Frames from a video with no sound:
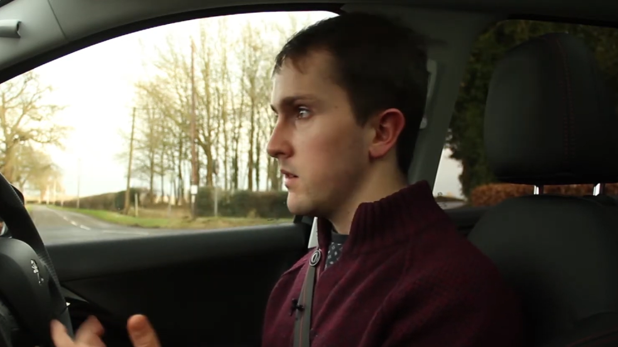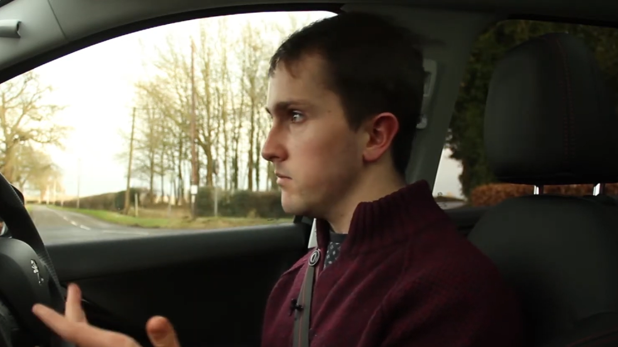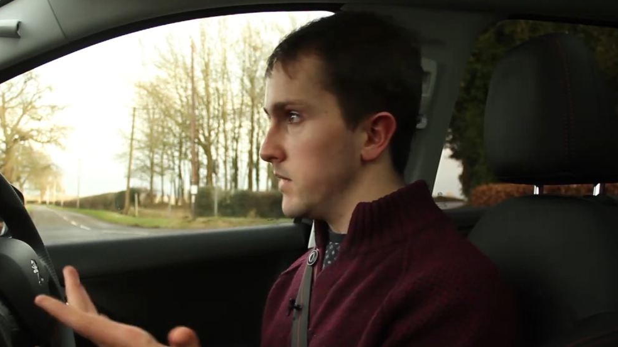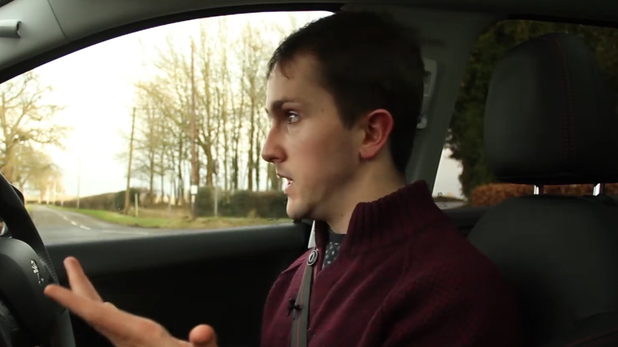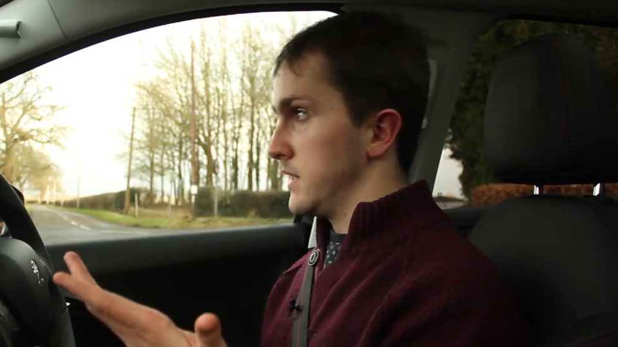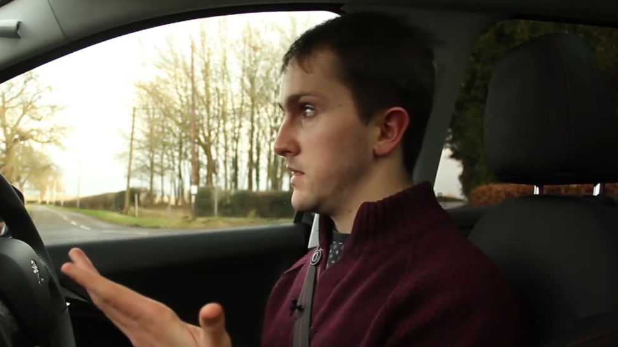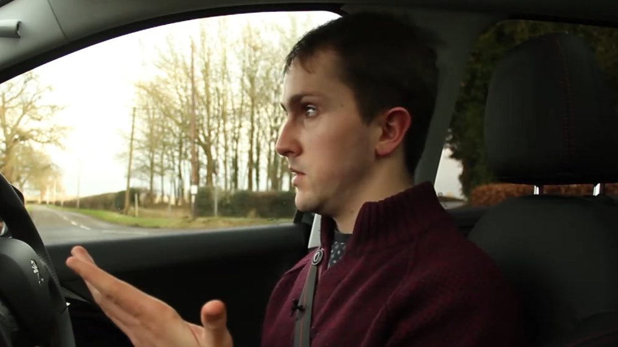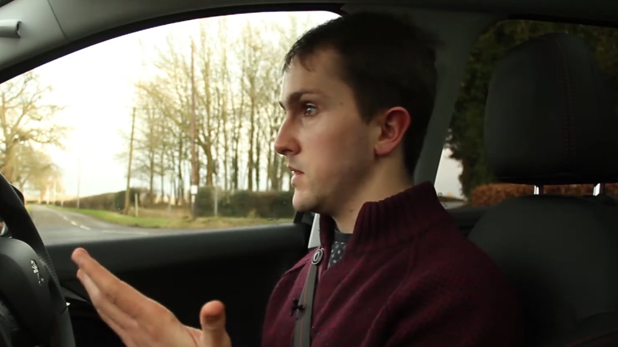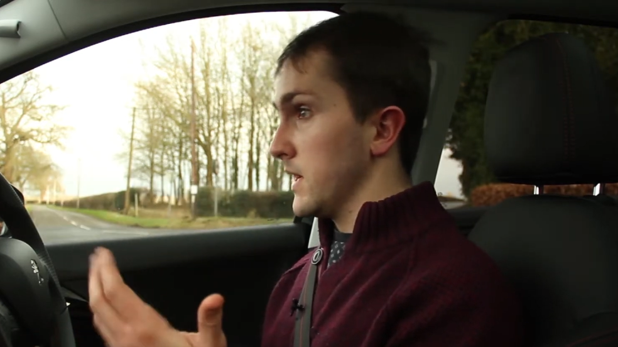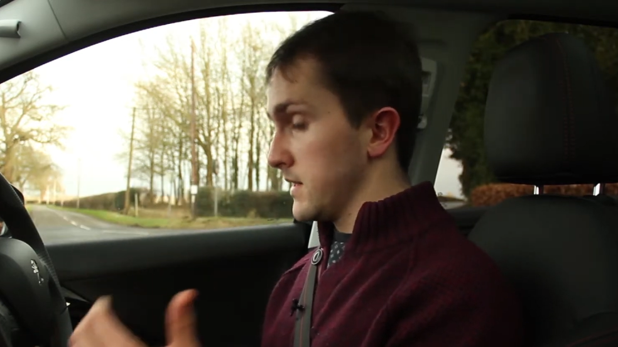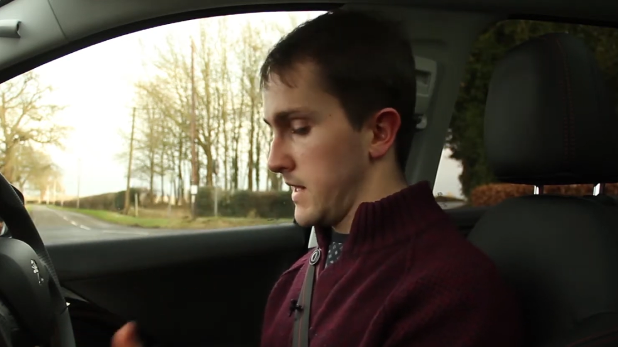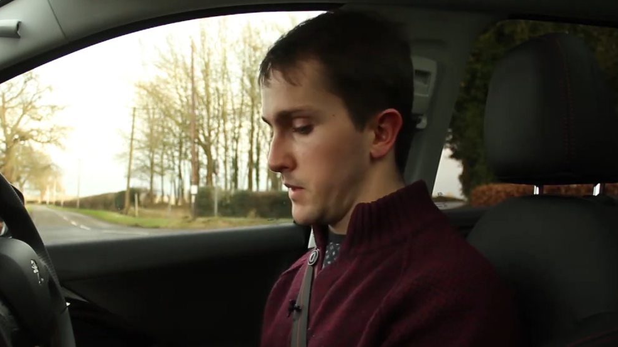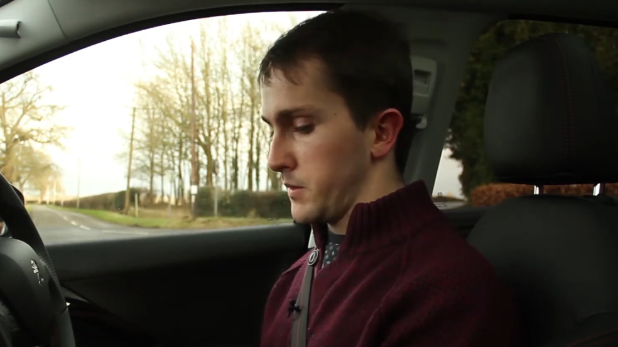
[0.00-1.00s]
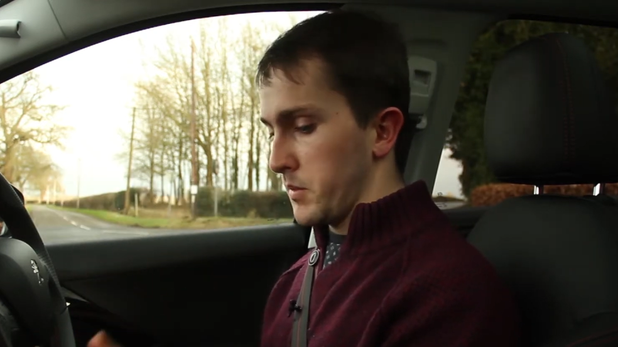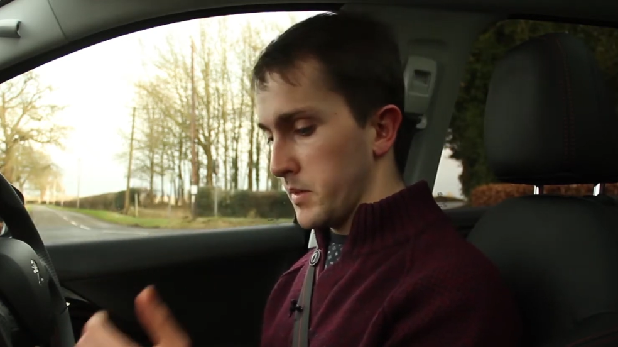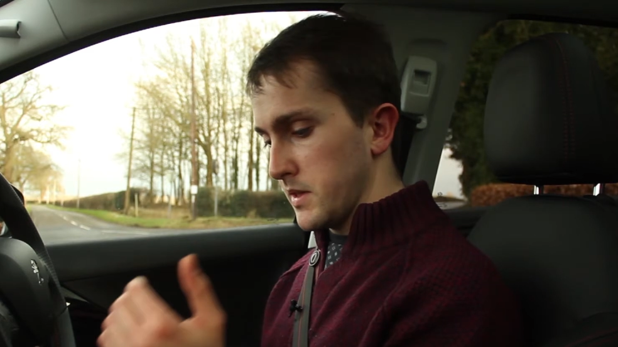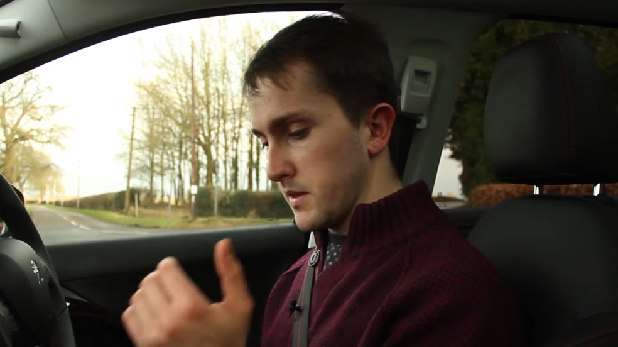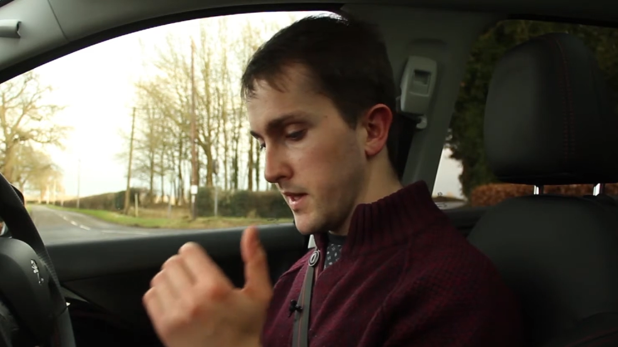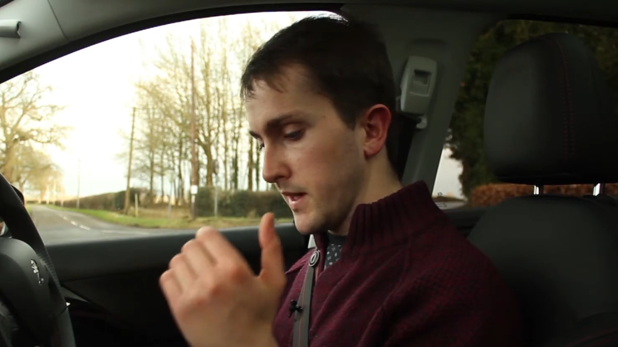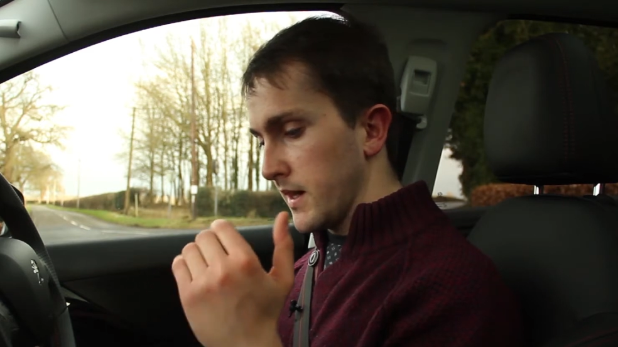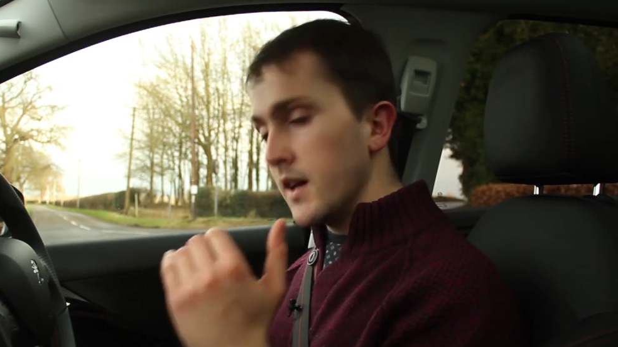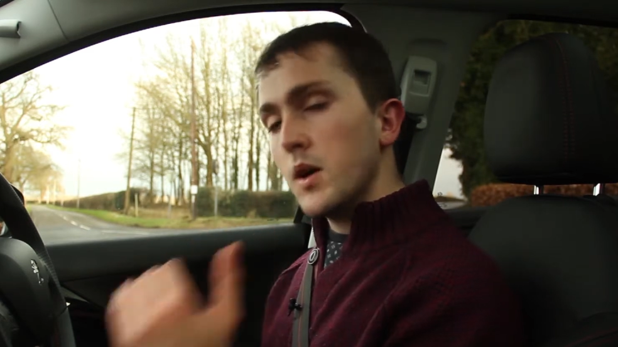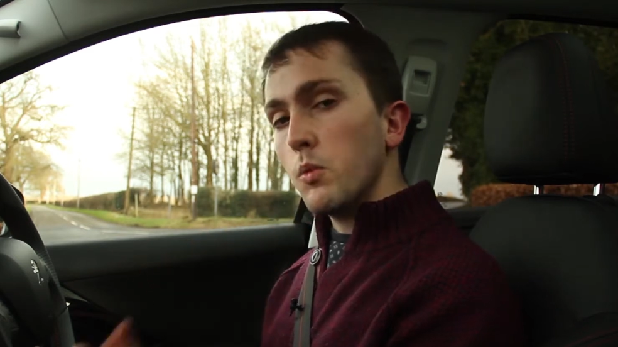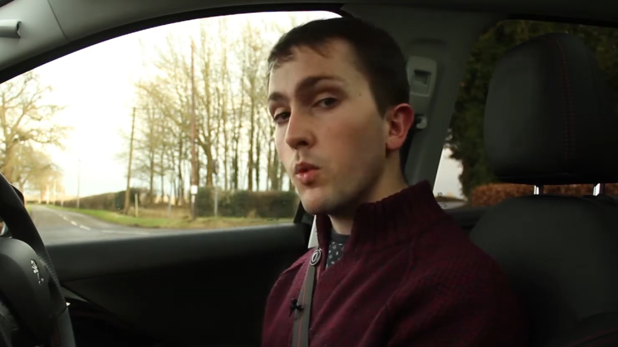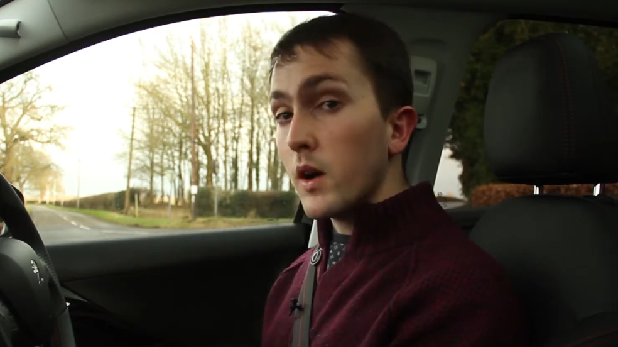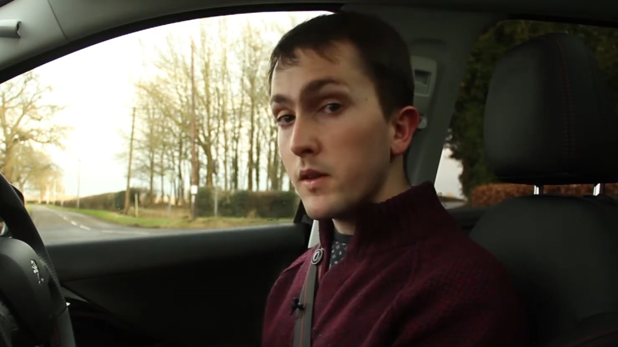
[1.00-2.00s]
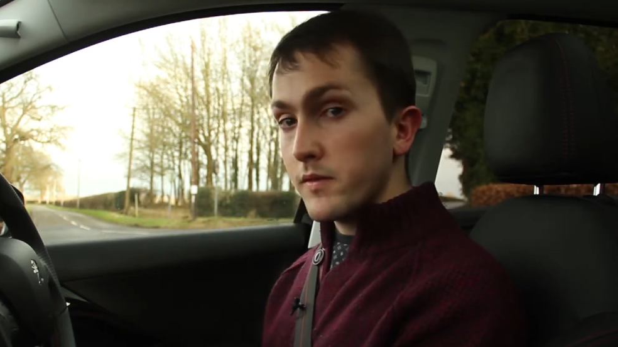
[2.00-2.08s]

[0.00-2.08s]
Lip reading: nearly 2 years now, we've been doing one